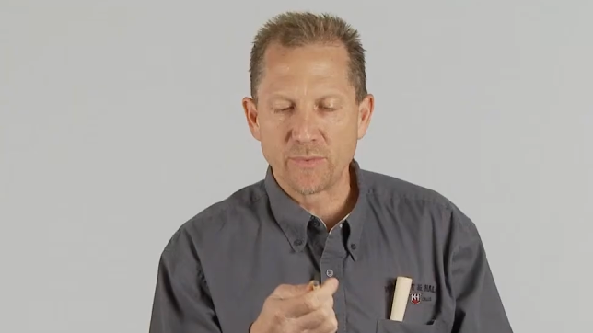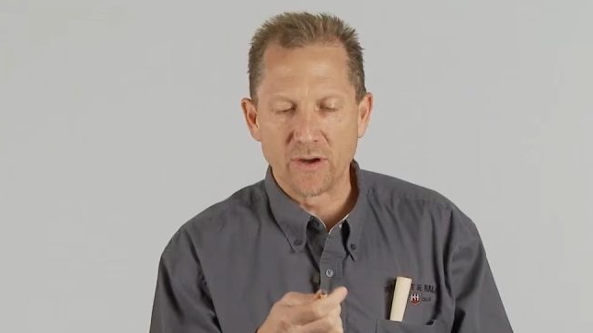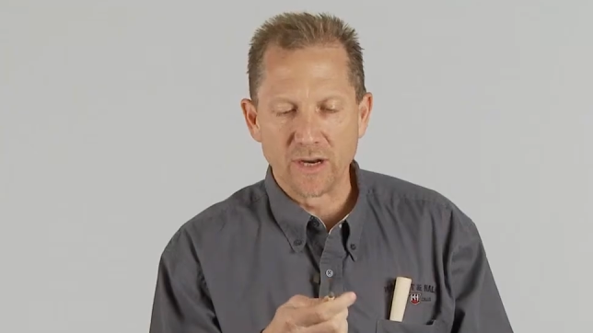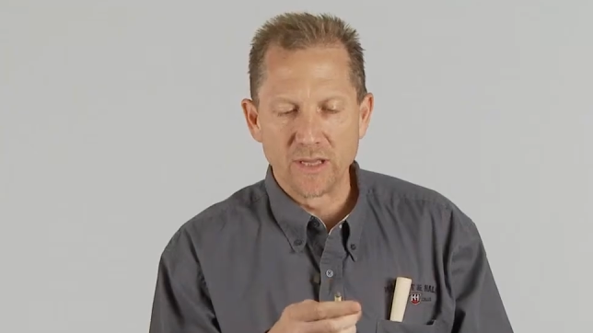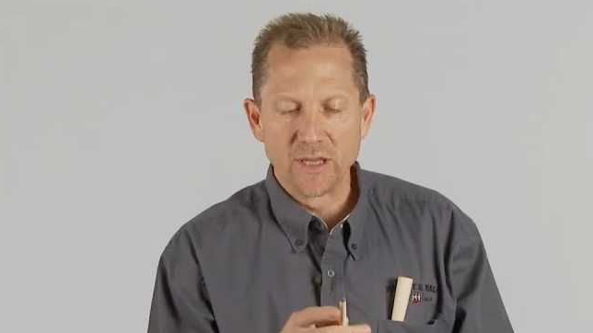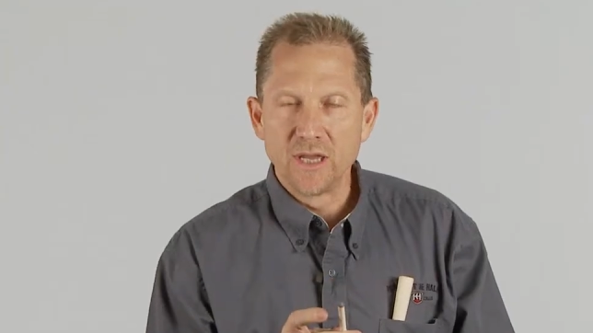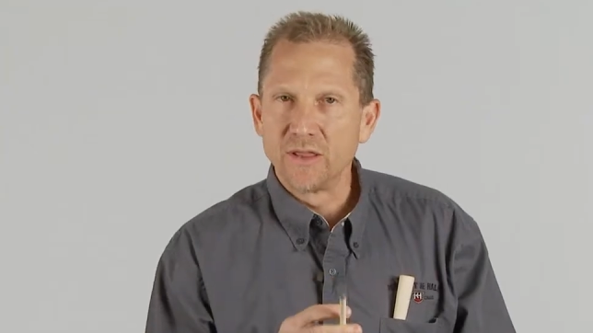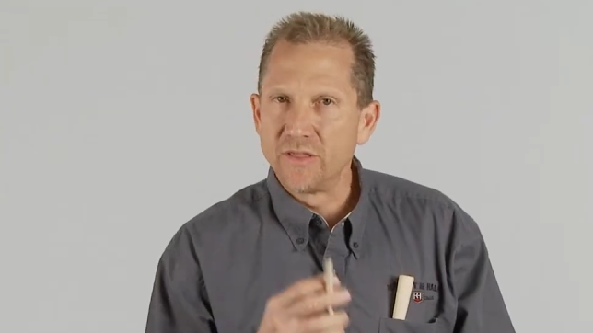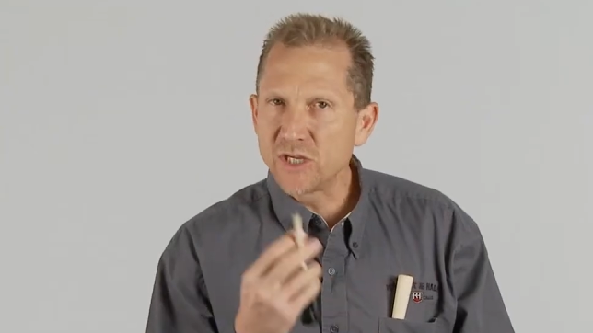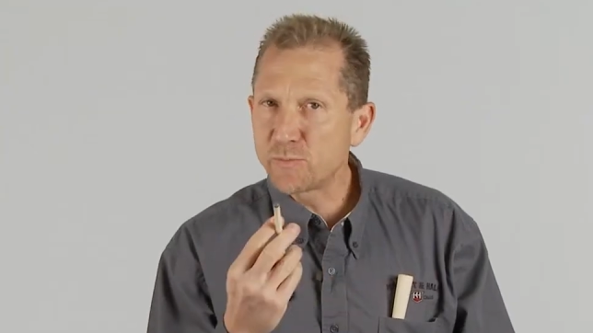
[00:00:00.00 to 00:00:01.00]
on it.
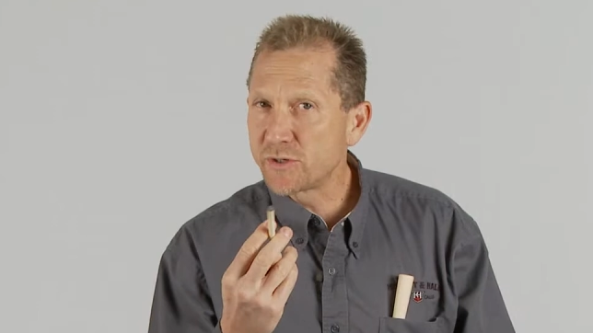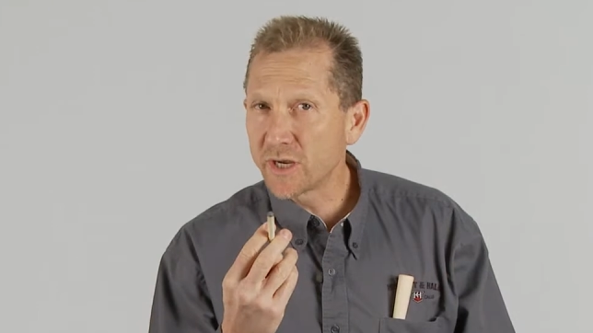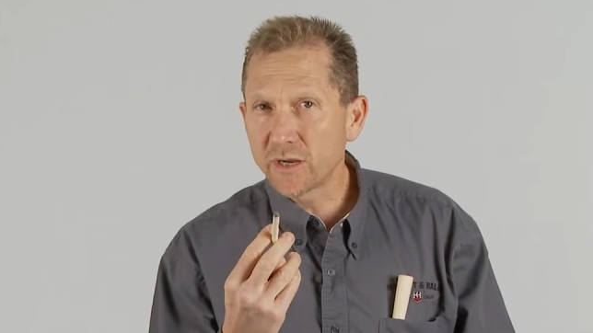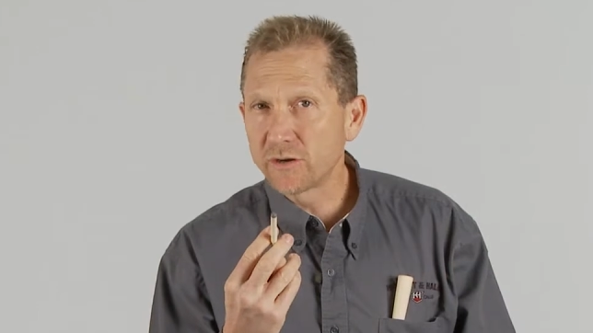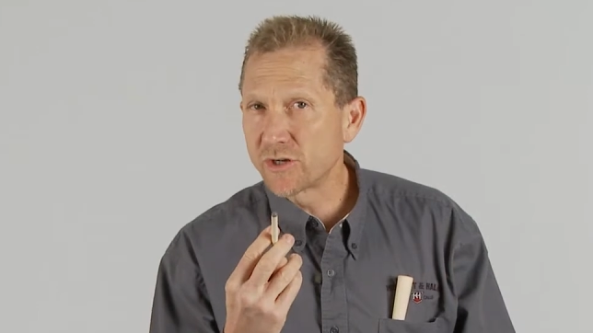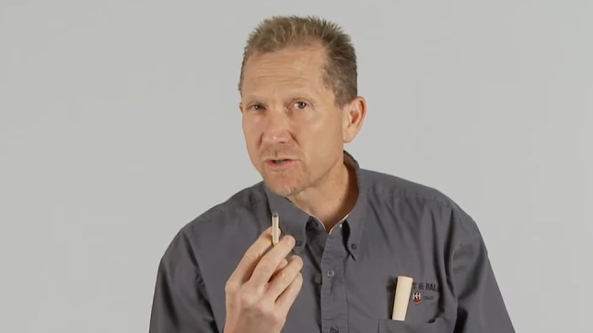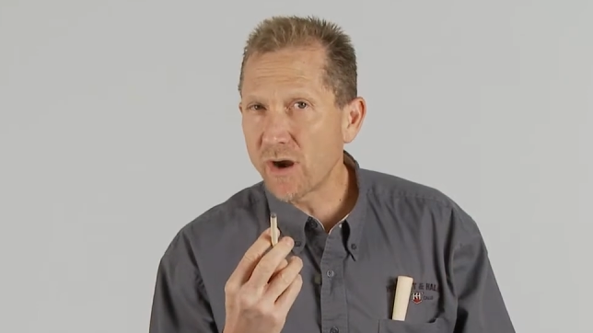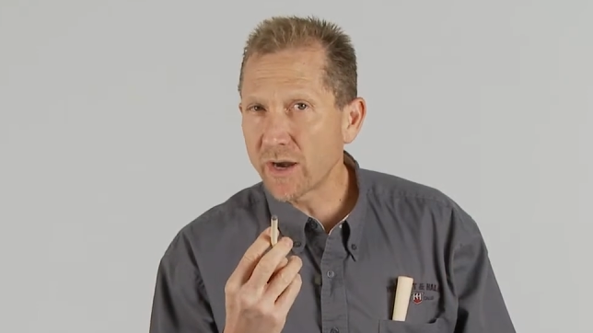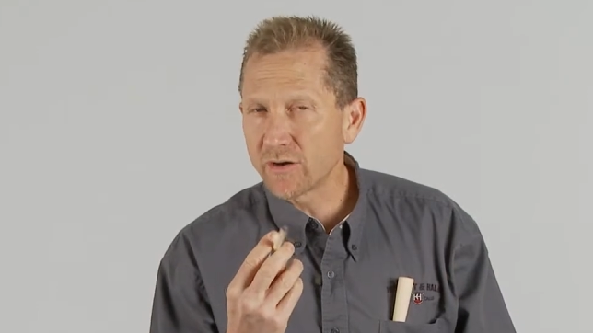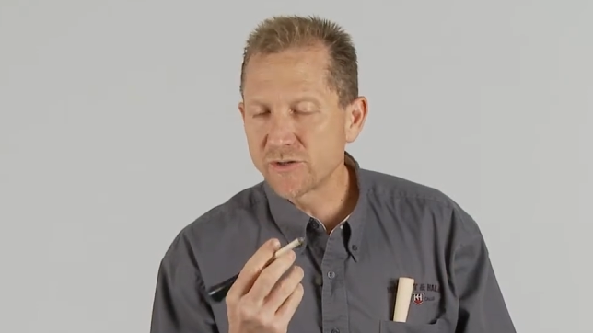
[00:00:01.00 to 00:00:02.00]
These particular
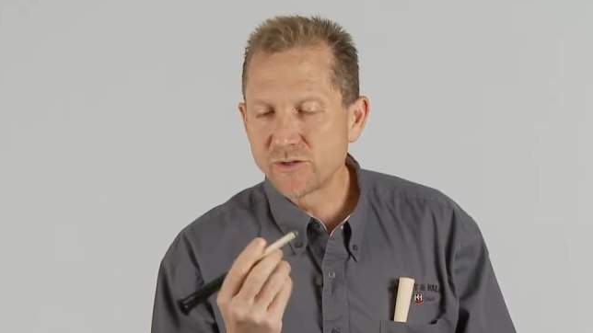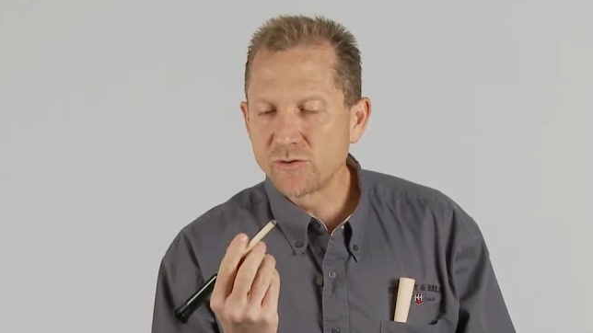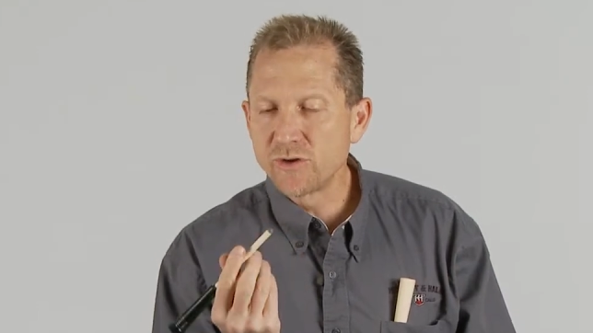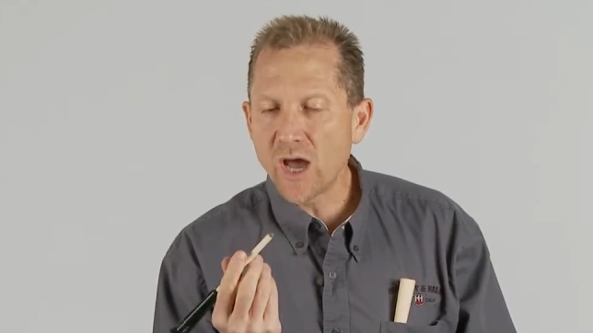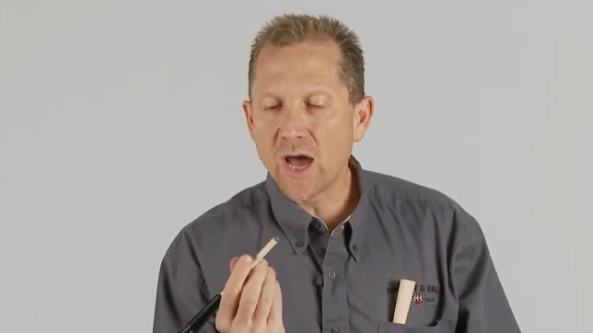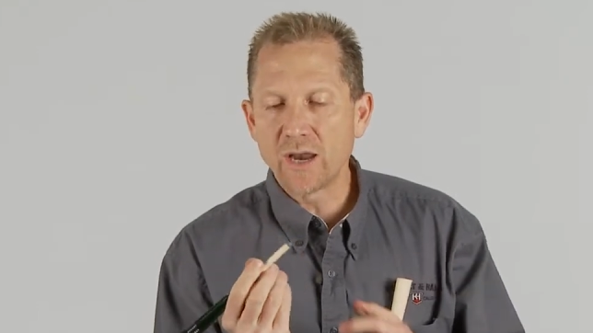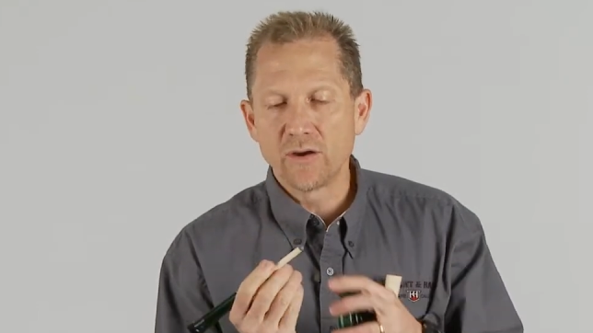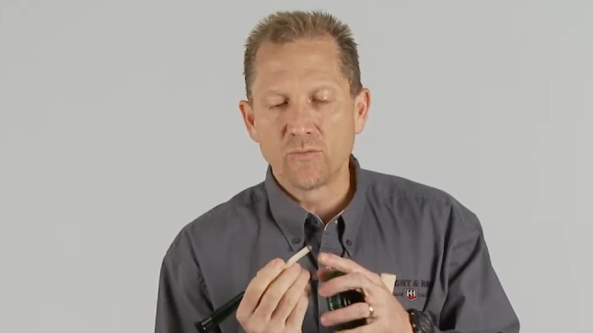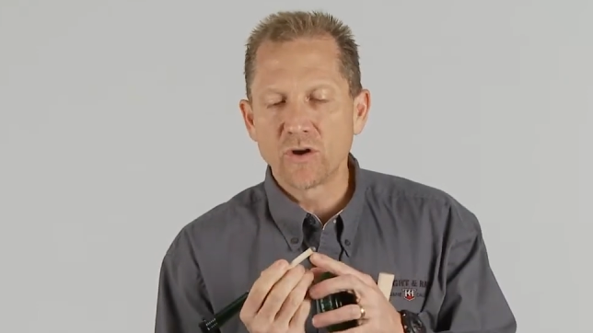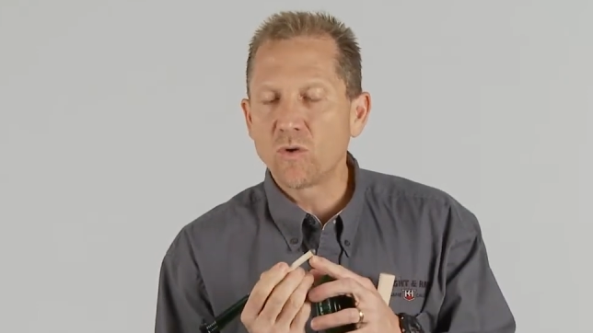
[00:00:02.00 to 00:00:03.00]
strikers do not
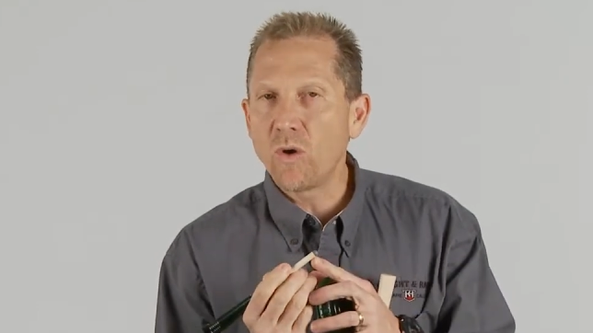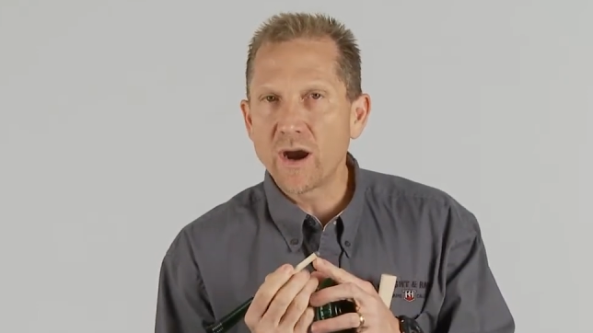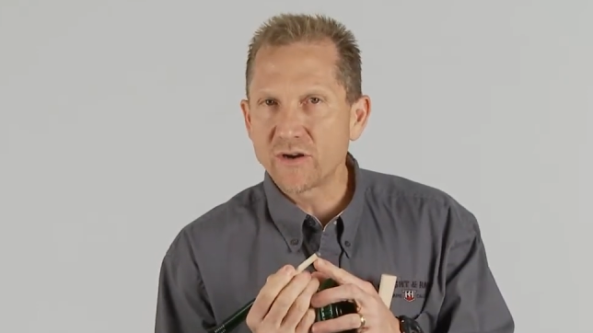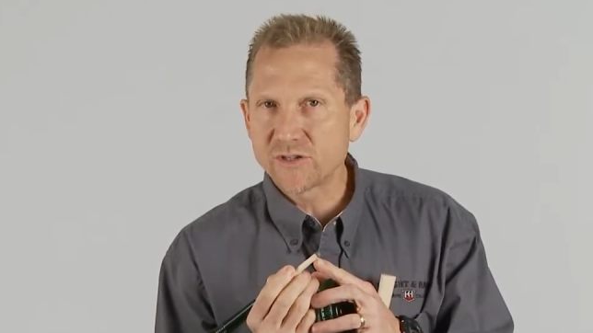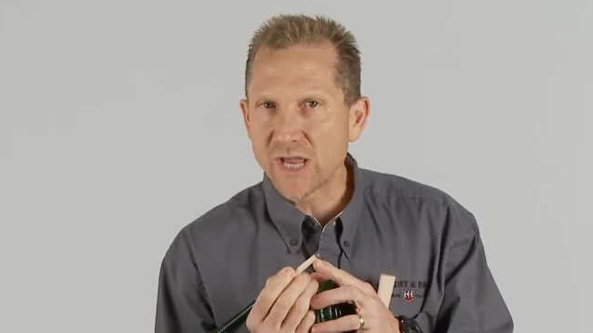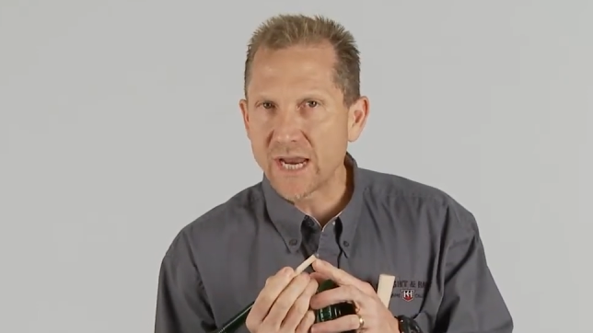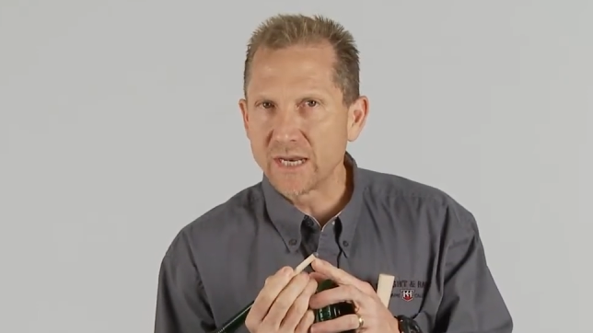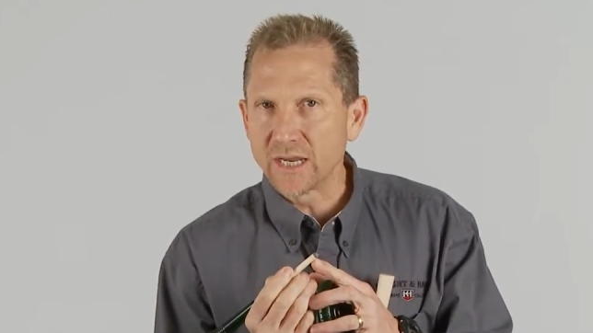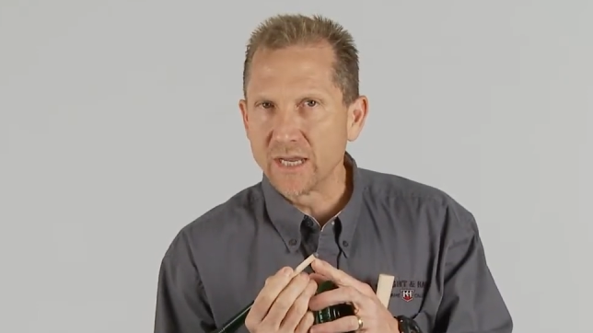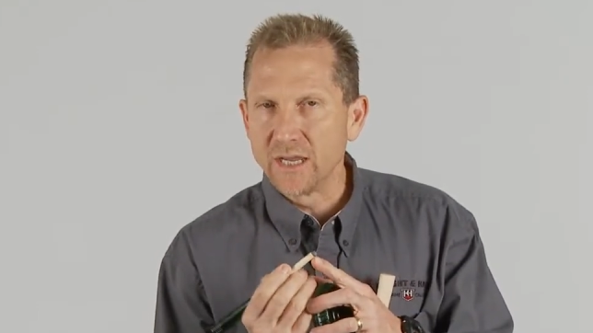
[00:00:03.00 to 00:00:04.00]
require
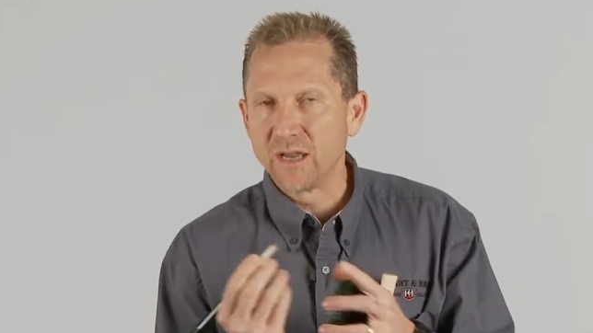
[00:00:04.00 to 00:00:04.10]
sanding.